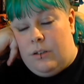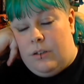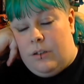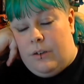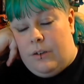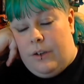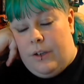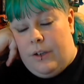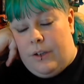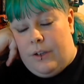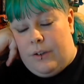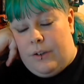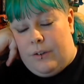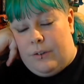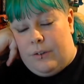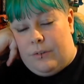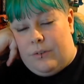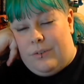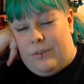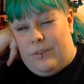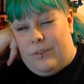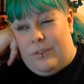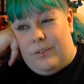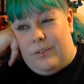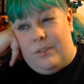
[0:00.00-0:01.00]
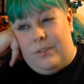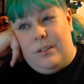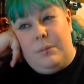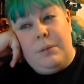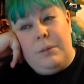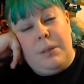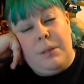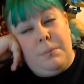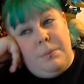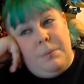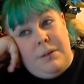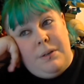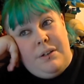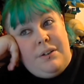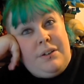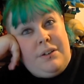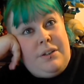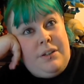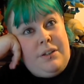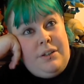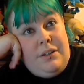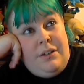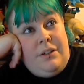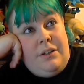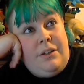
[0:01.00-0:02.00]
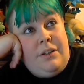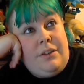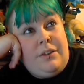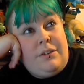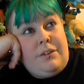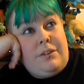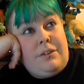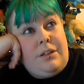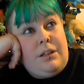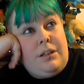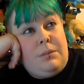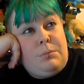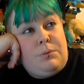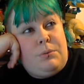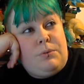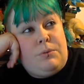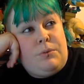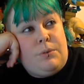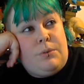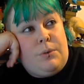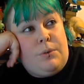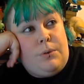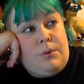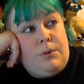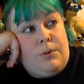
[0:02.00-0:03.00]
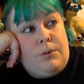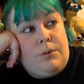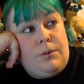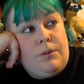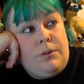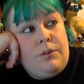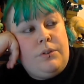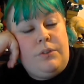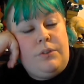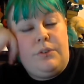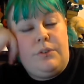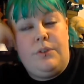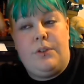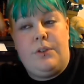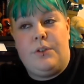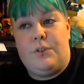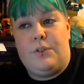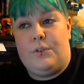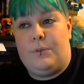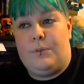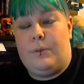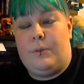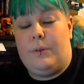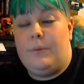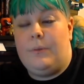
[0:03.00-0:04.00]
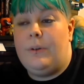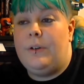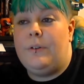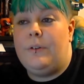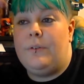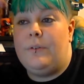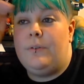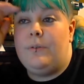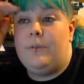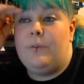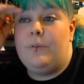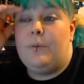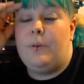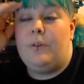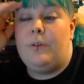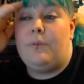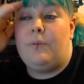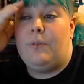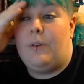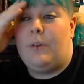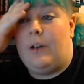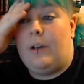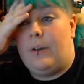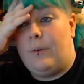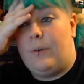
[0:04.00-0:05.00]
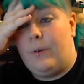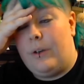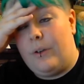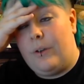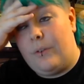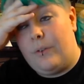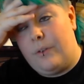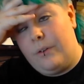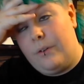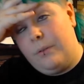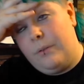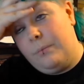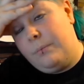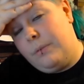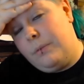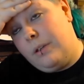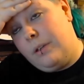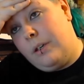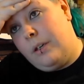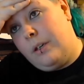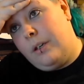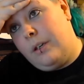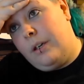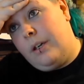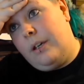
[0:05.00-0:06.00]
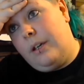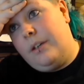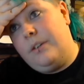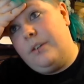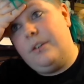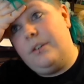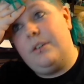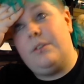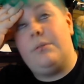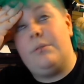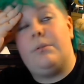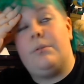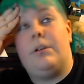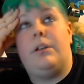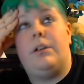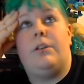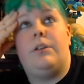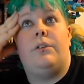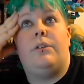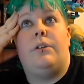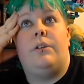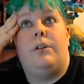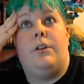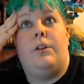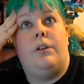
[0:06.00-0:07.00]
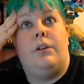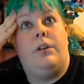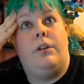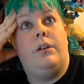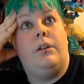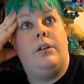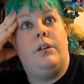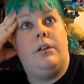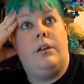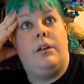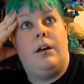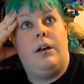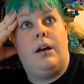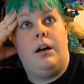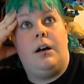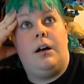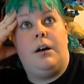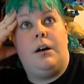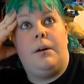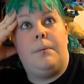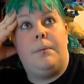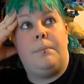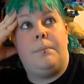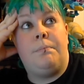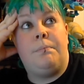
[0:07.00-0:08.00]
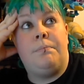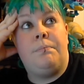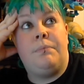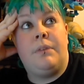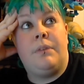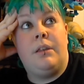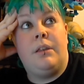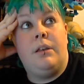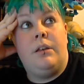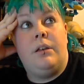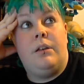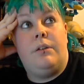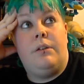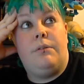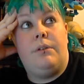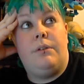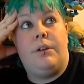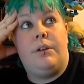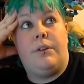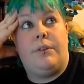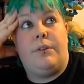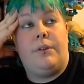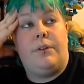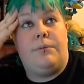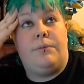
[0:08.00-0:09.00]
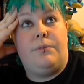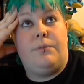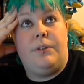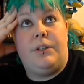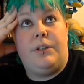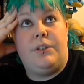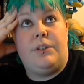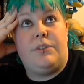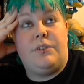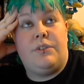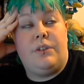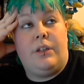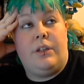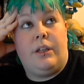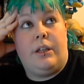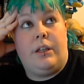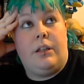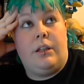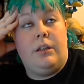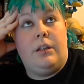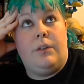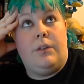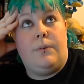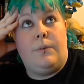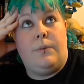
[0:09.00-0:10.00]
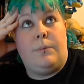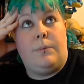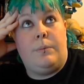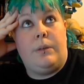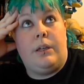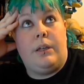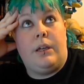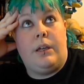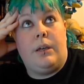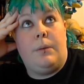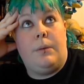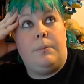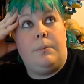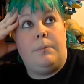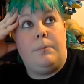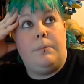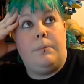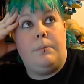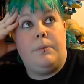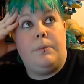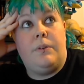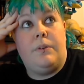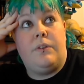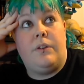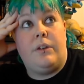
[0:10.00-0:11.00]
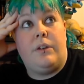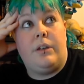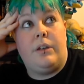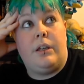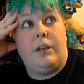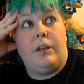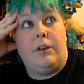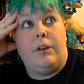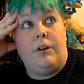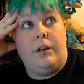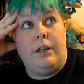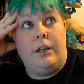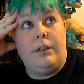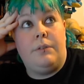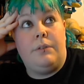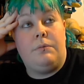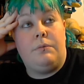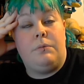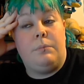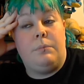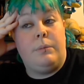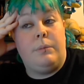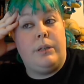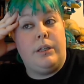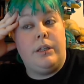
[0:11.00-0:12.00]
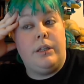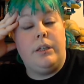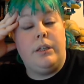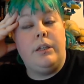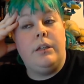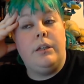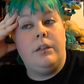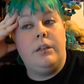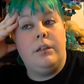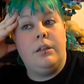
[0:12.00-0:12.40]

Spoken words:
a stomach bug the day before the Dewey 24-hour readathon. Did the readathon. Readathon finished at like 11 PM Sunday night for me.